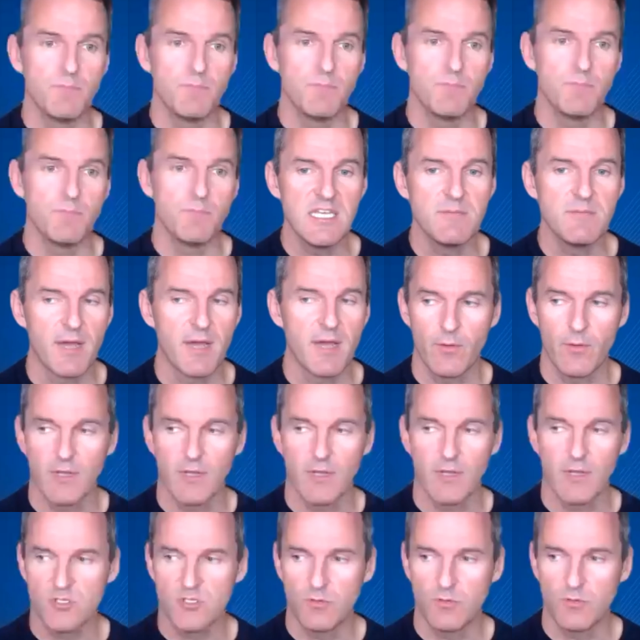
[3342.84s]
by which you
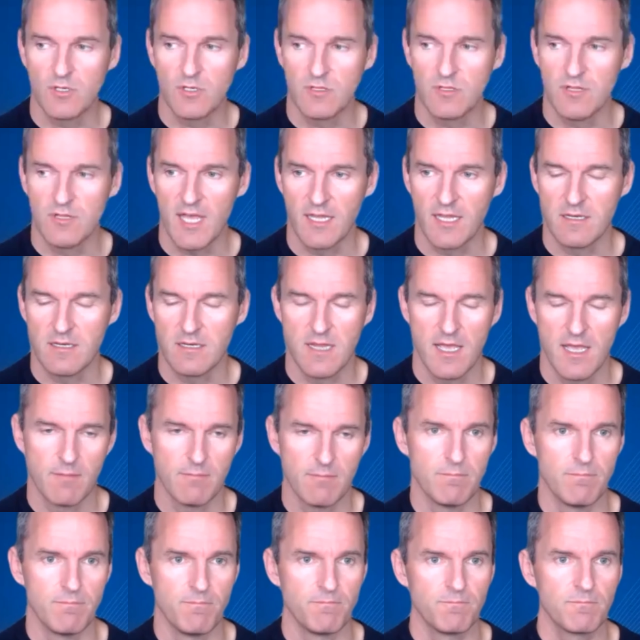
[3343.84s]
can
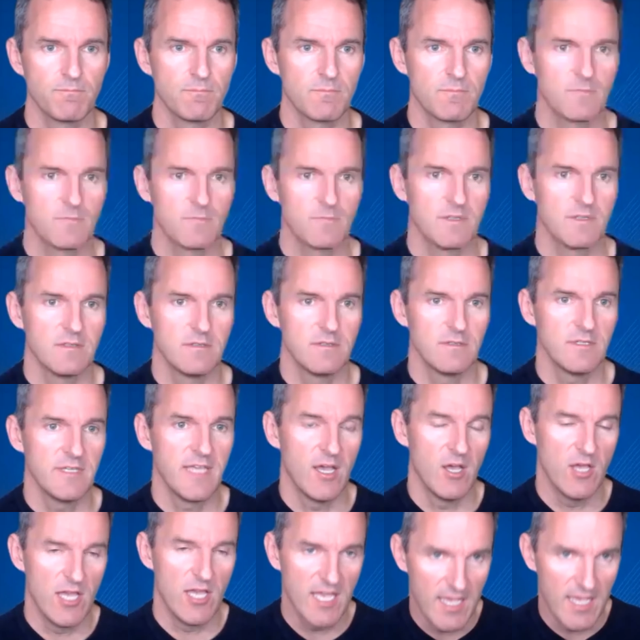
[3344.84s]
then
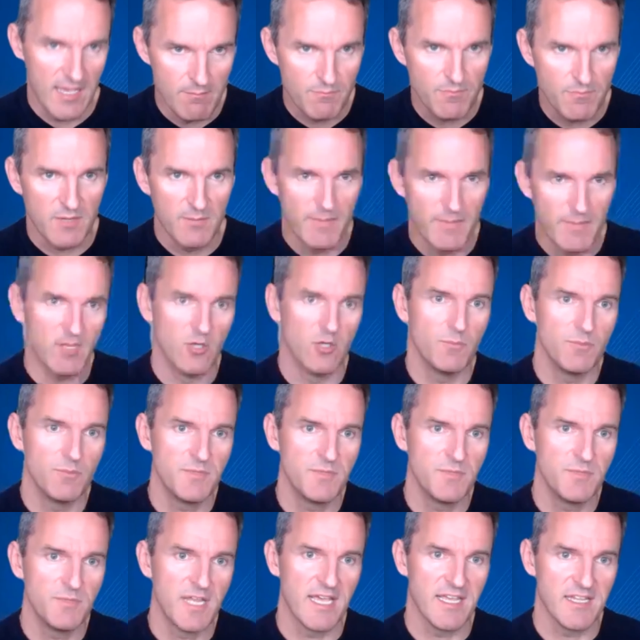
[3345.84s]
implement
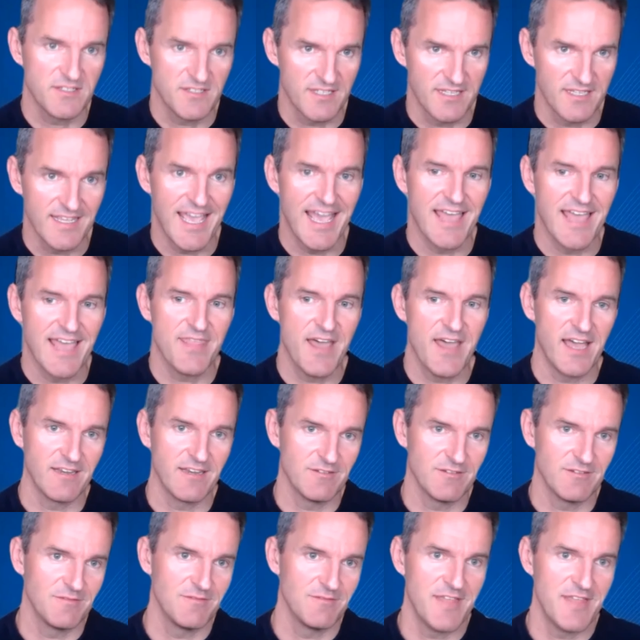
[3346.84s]
updates and get that
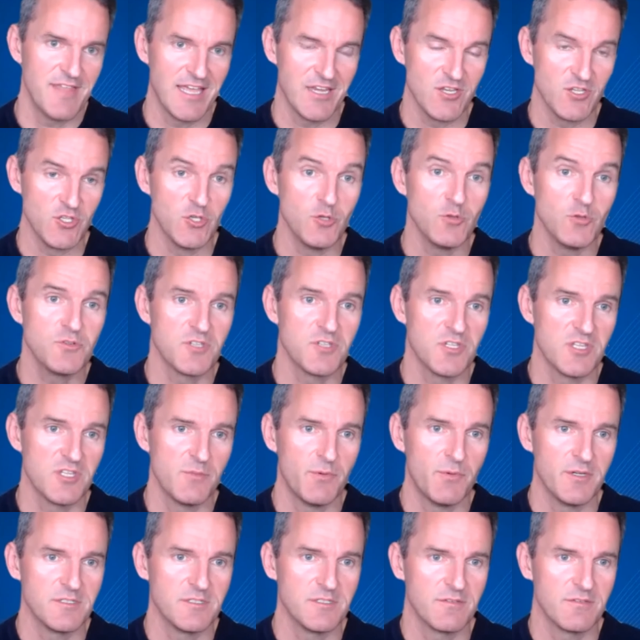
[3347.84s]
then used at the
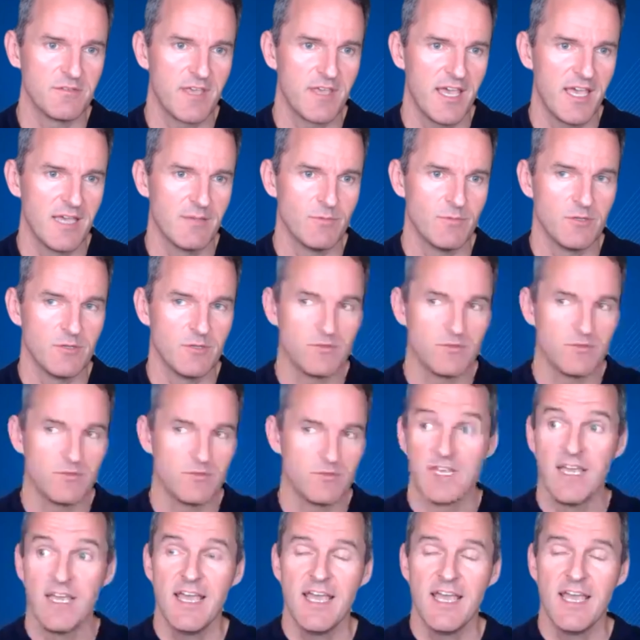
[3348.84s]
point of care, Moses.
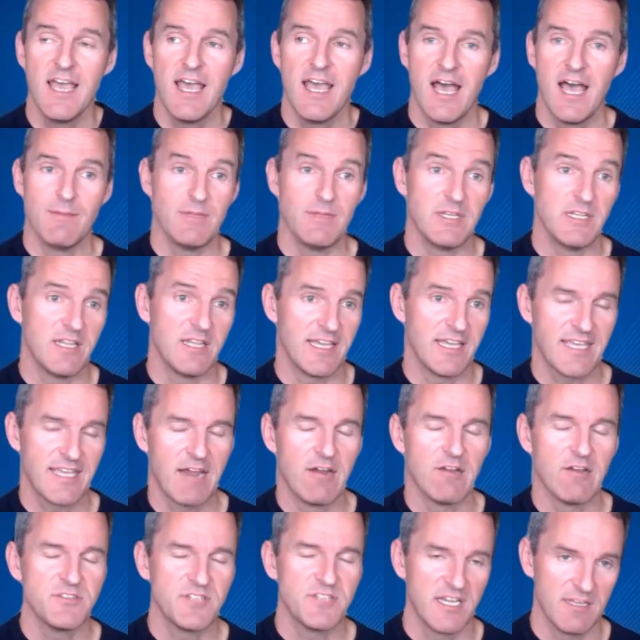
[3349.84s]
I mean, like
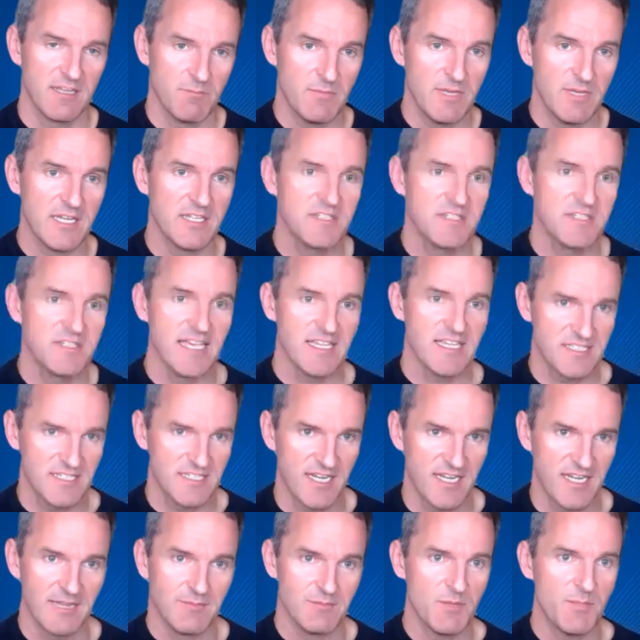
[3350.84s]
Garrett said, I mean, it takes
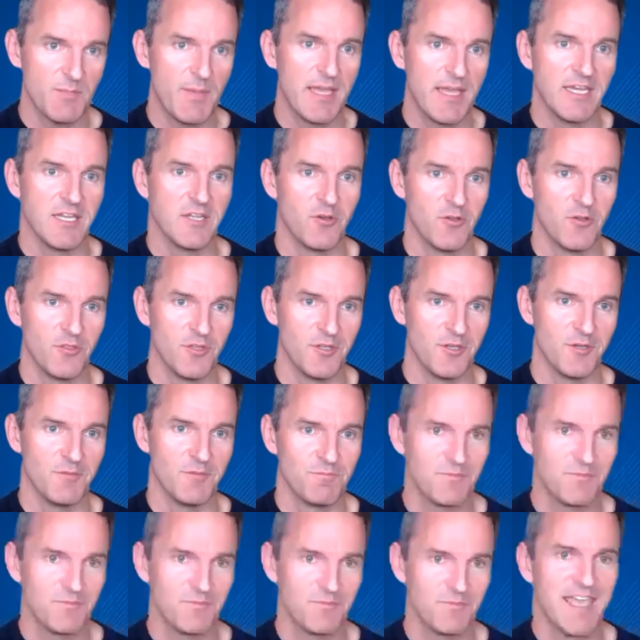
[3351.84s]
time depending on the
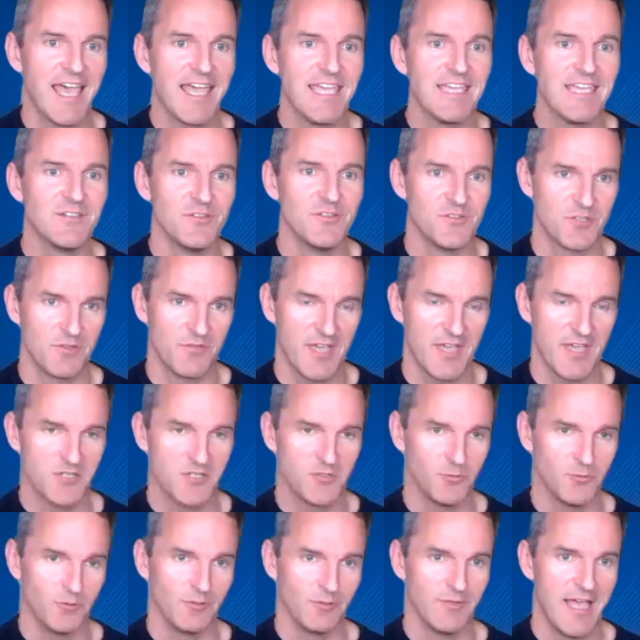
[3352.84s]
cadence of the
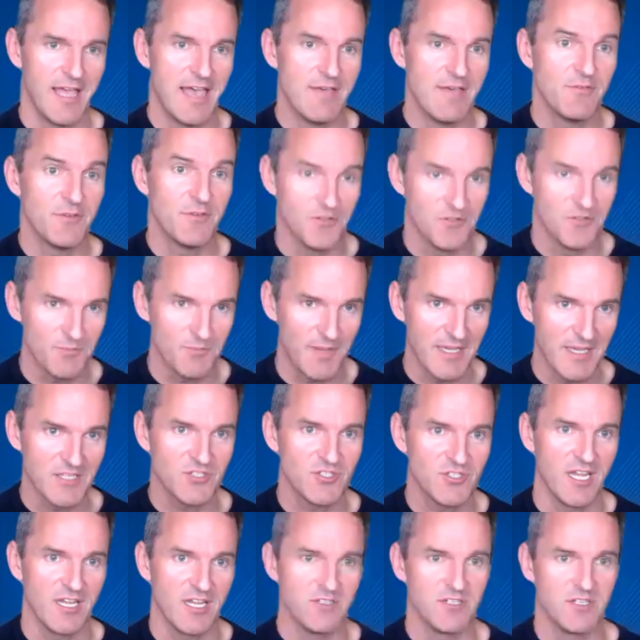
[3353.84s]
actual evidence base
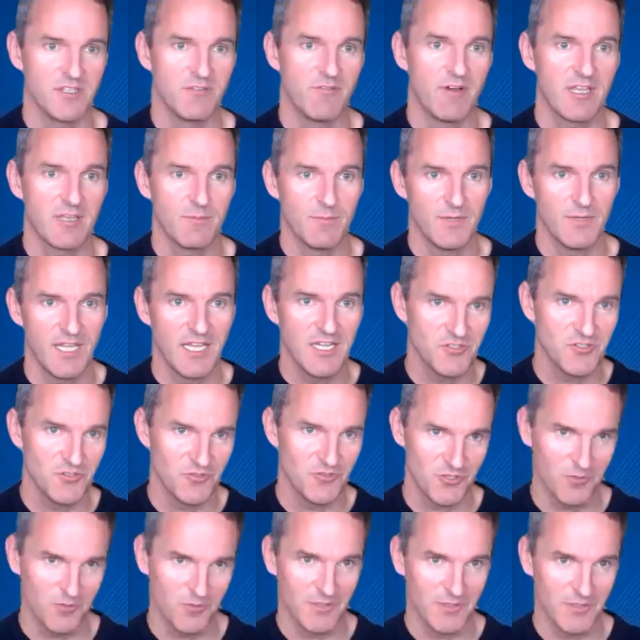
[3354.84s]
changing, the recommendations
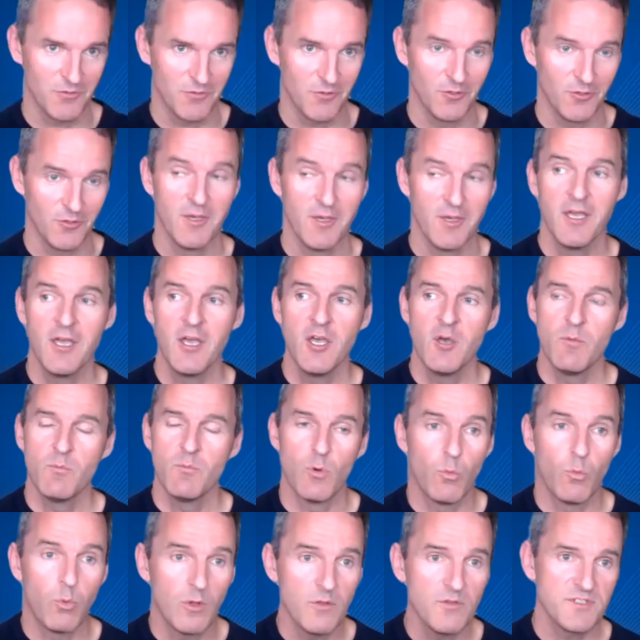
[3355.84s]
coming through. But
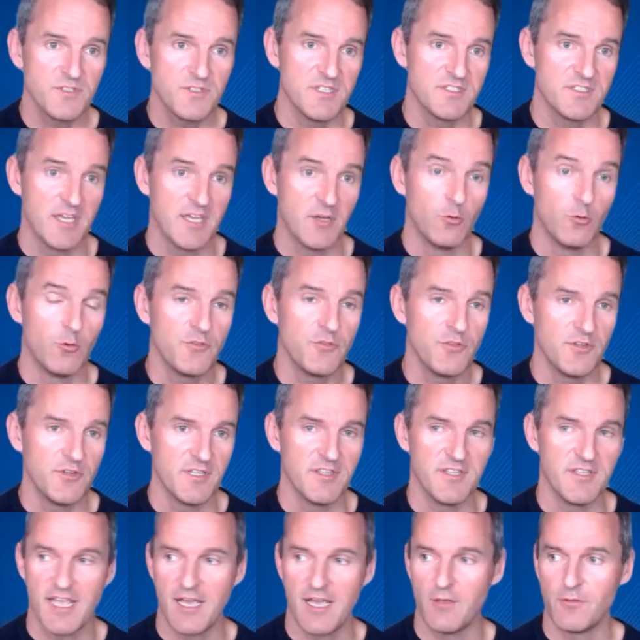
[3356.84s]
once it's then authored in the
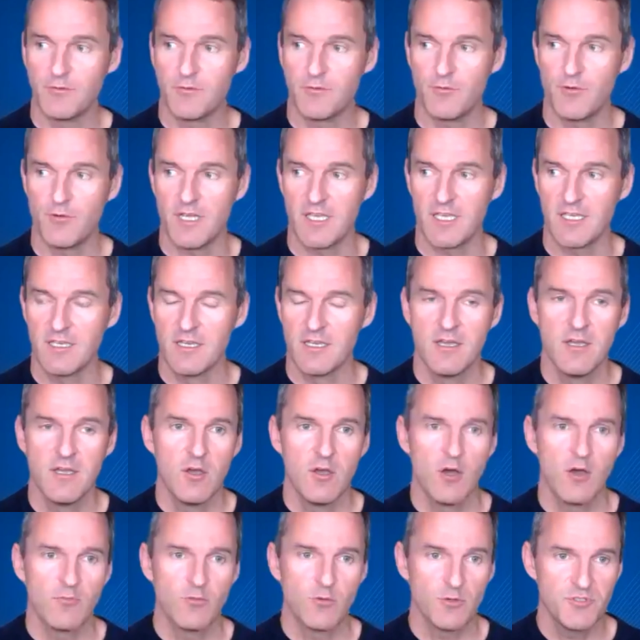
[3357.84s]
L3, of
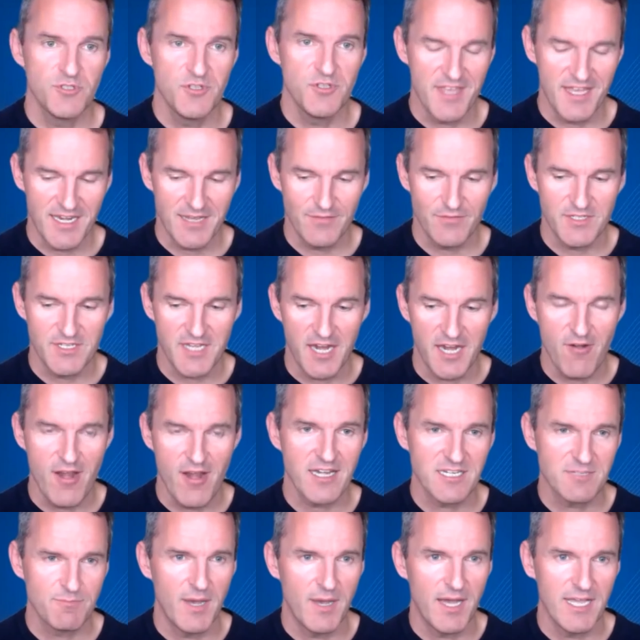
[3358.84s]
course, you then have a direct
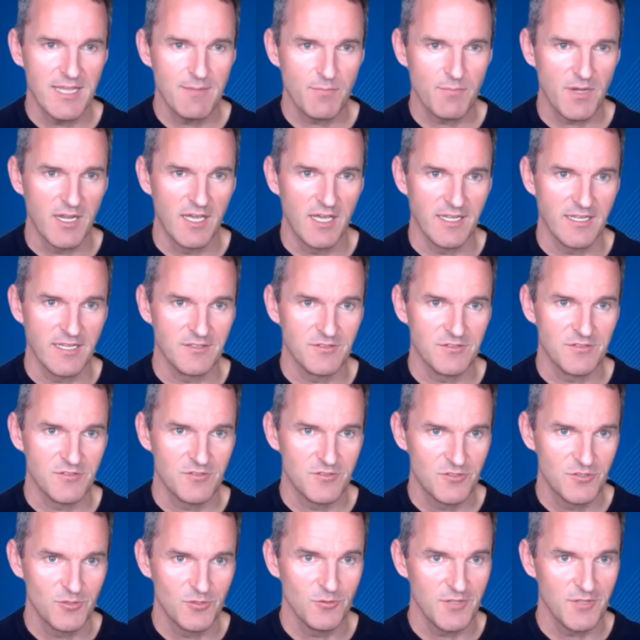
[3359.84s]
pipeline to
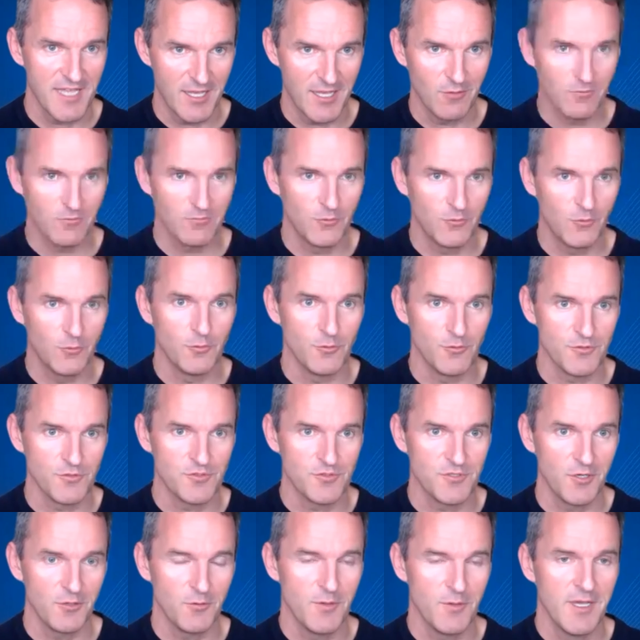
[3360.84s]
the L4s. So
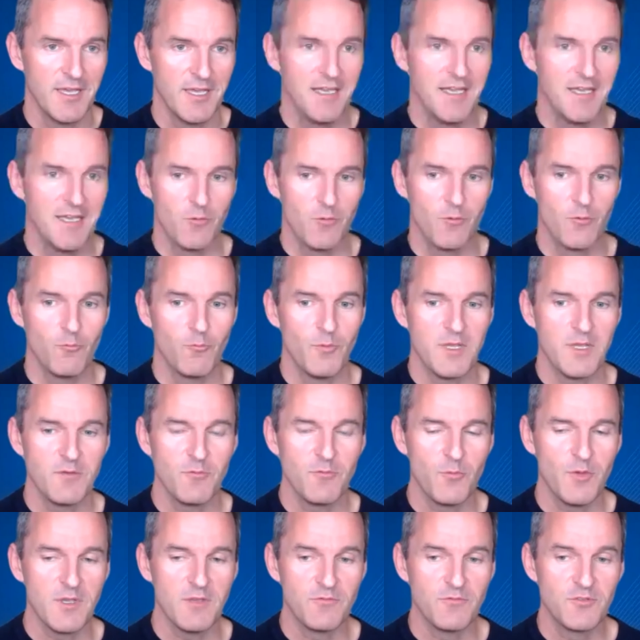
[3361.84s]

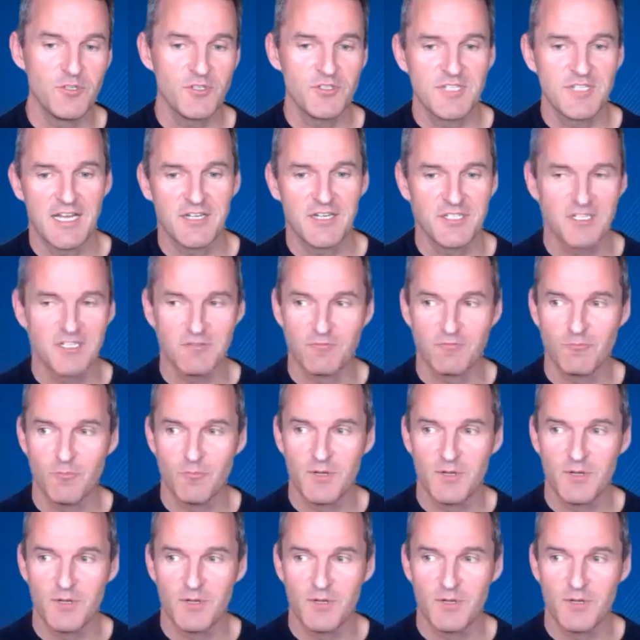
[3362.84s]
we're